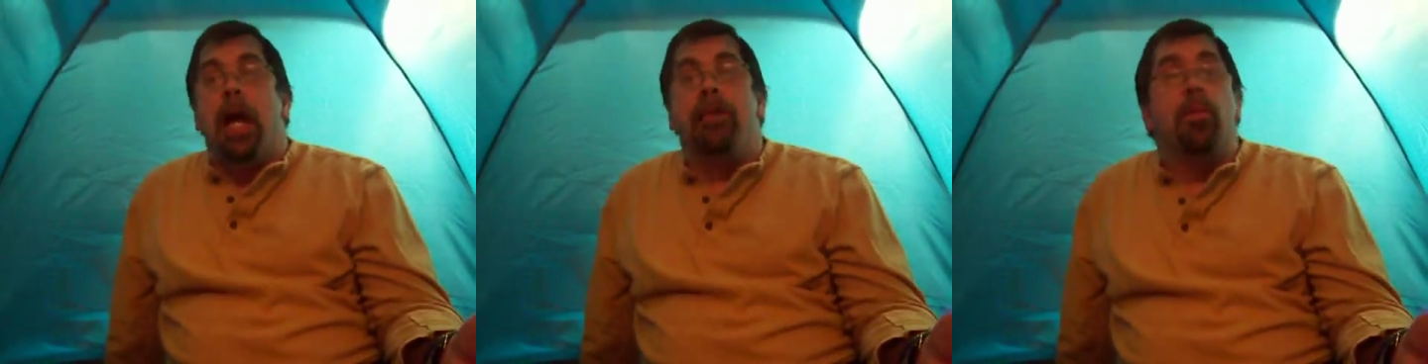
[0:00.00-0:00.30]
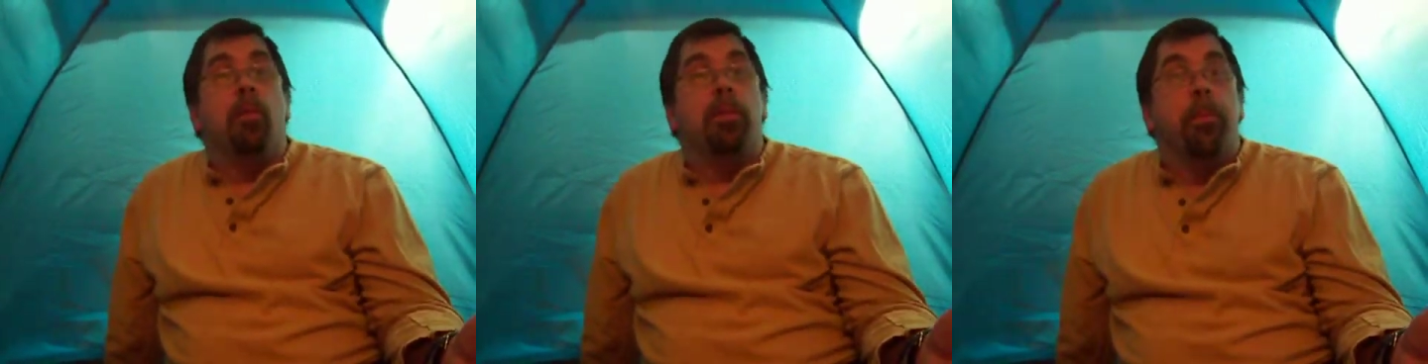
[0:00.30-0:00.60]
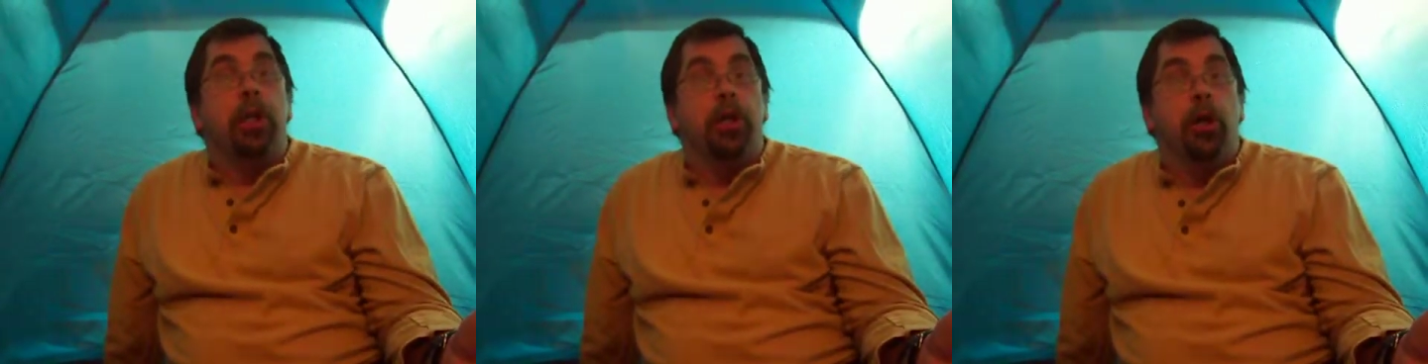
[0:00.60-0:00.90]
Everything worked
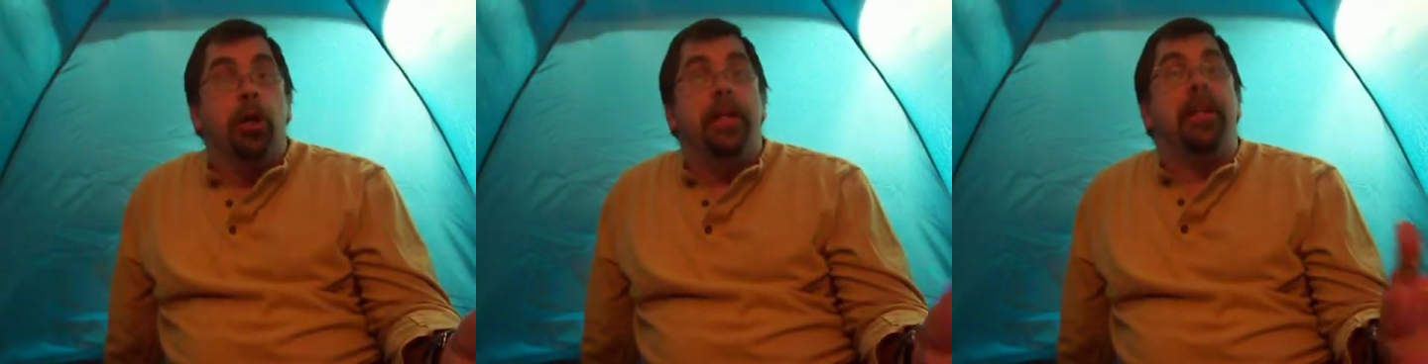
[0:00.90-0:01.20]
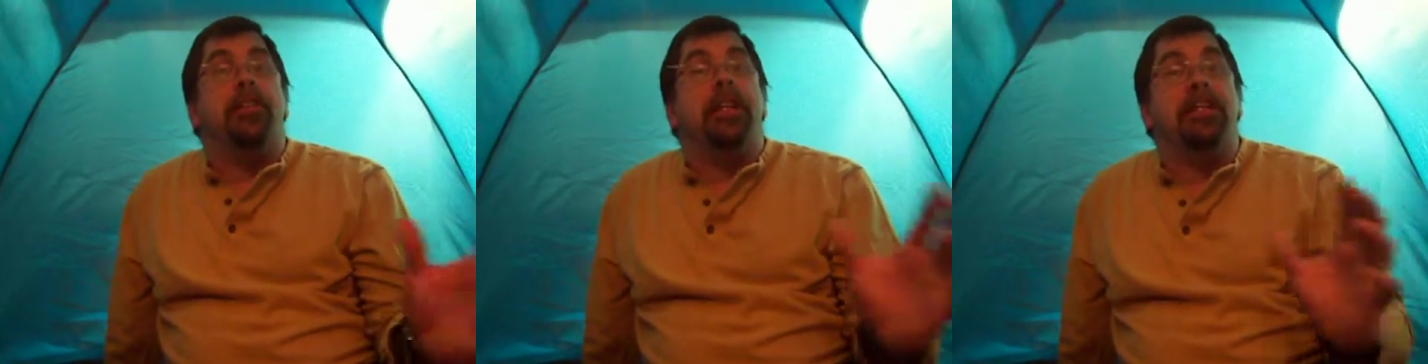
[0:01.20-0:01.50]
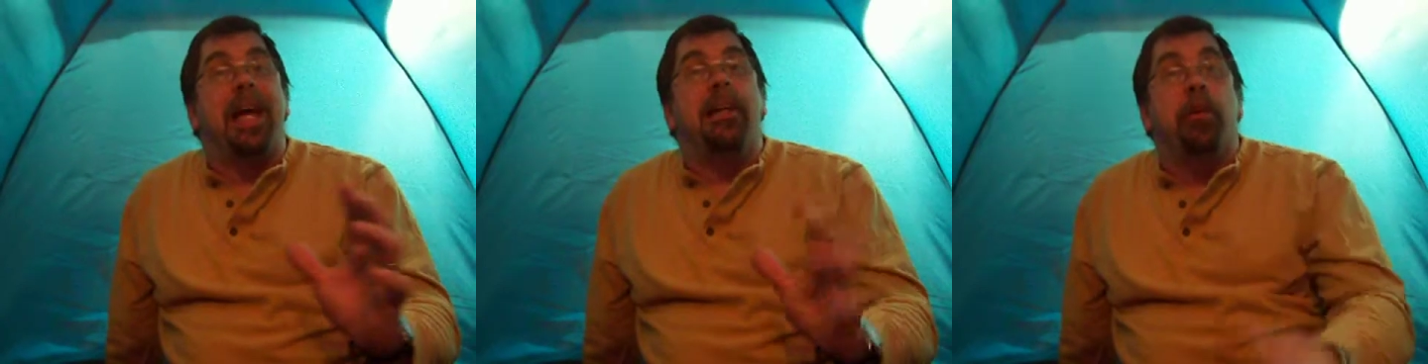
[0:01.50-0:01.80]
pretty good. They
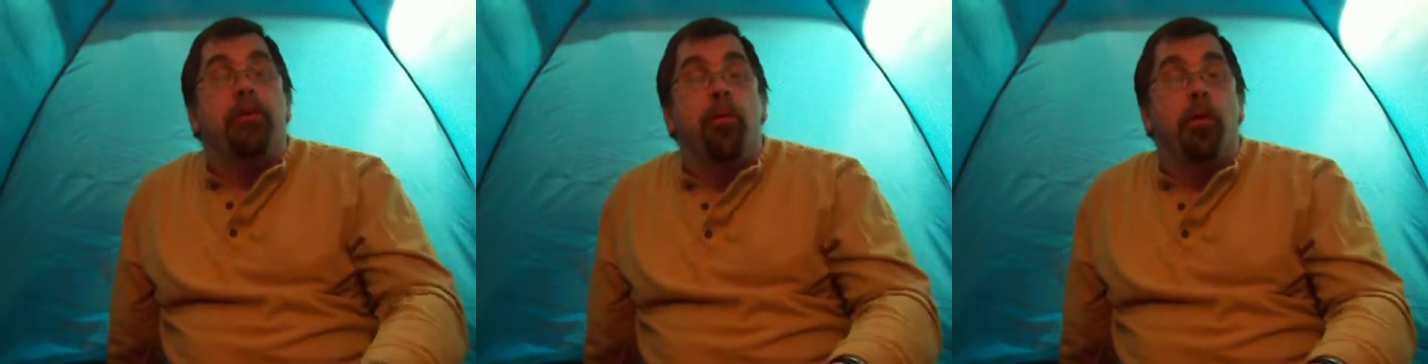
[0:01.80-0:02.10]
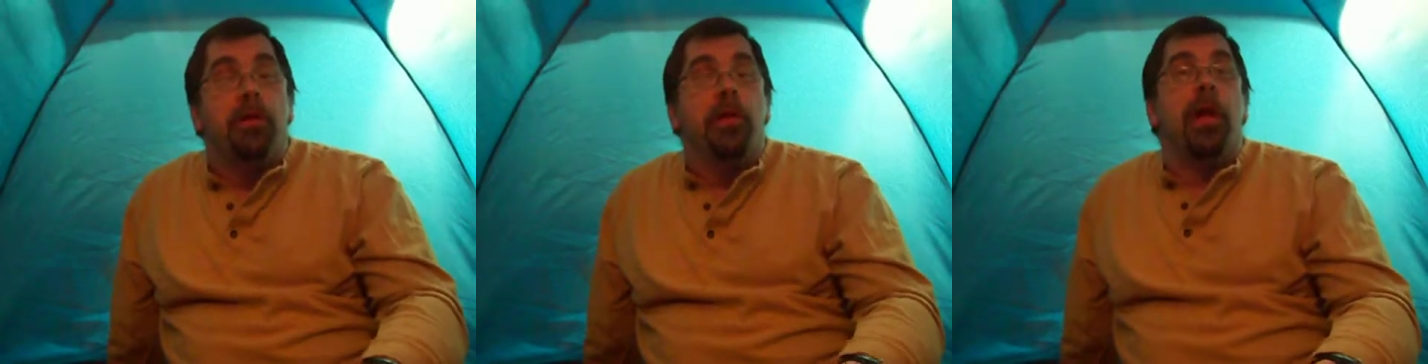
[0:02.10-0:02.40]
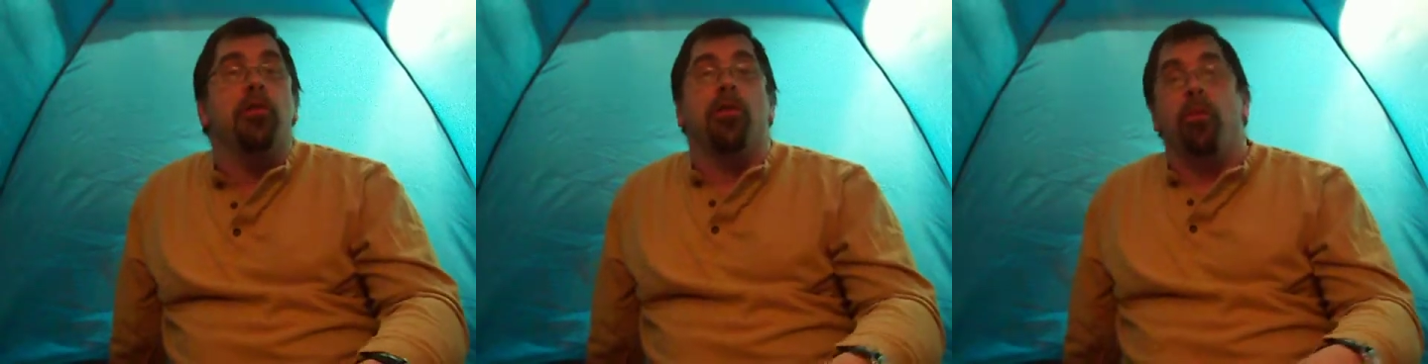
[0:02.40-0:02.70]
decided to throw the
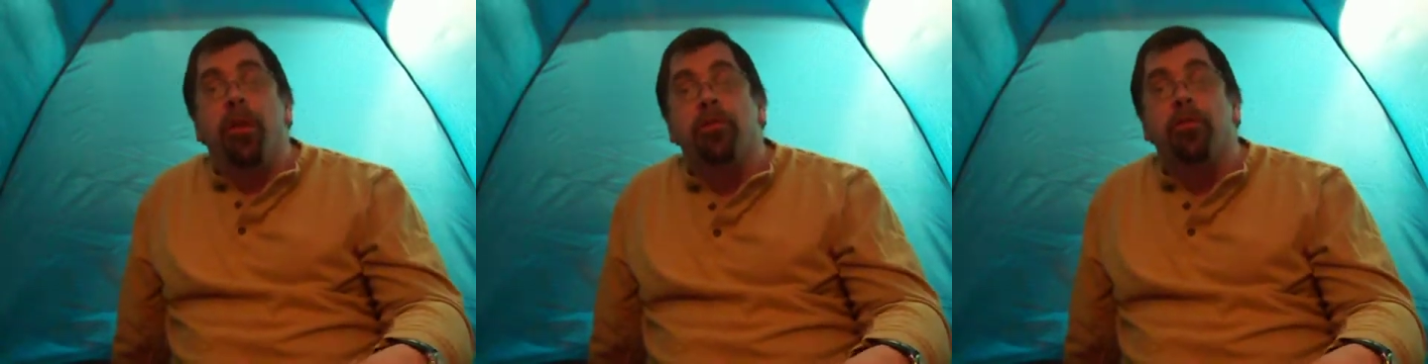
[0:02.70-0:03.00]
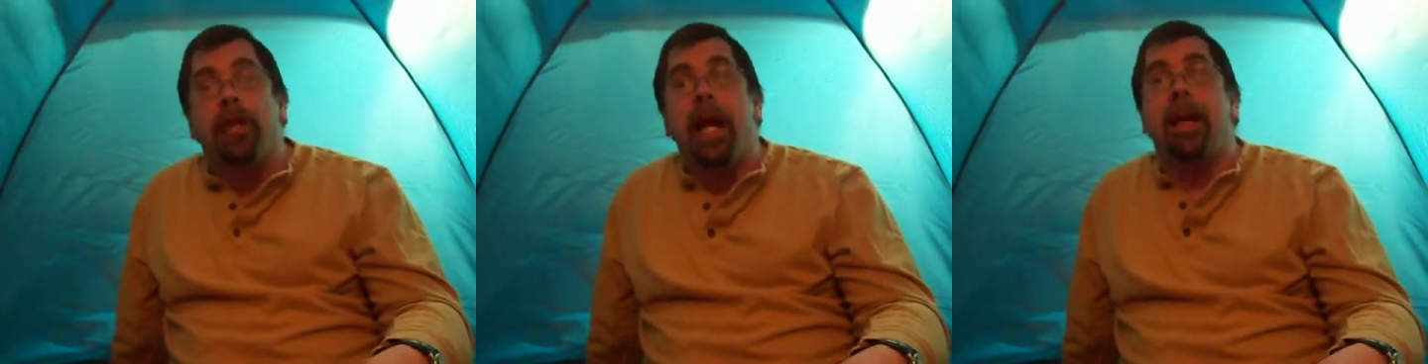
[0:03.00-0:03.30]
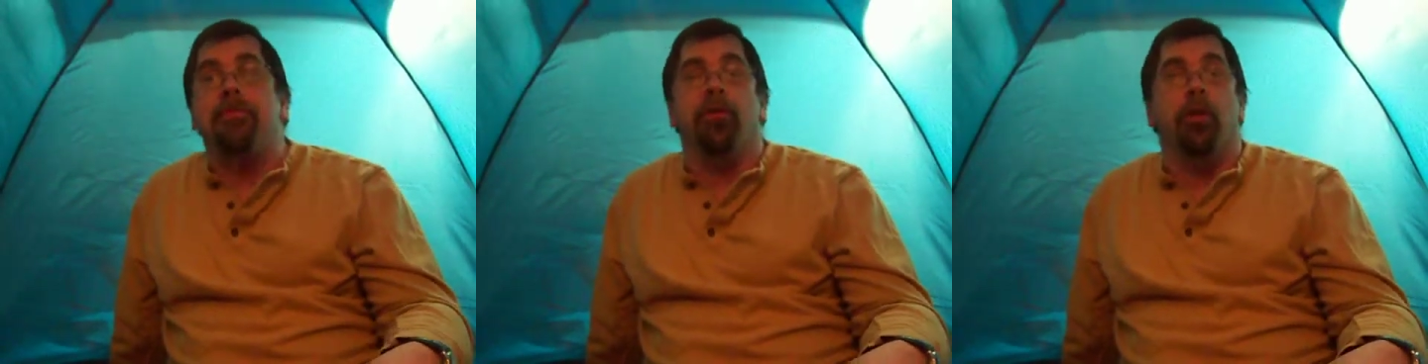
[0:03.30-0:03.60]
challenge on Russell's
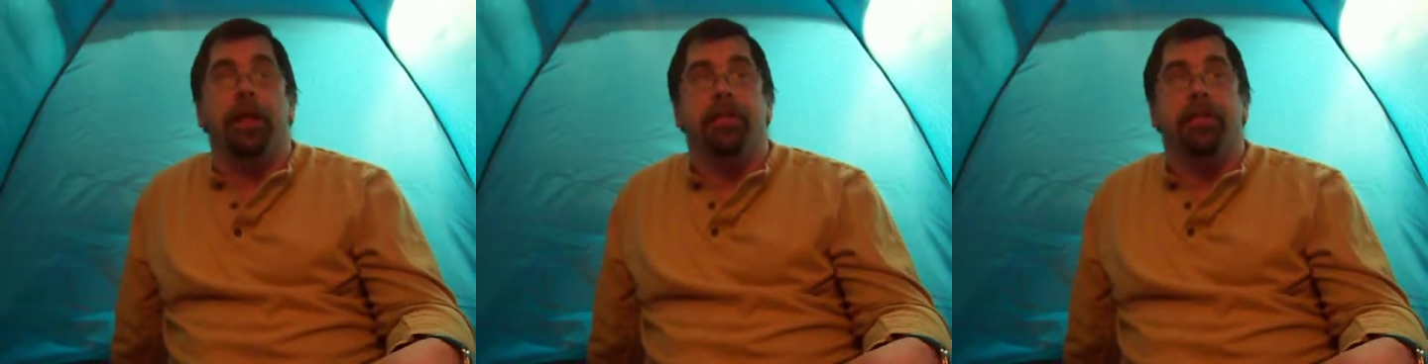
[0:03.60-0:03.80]
camp so that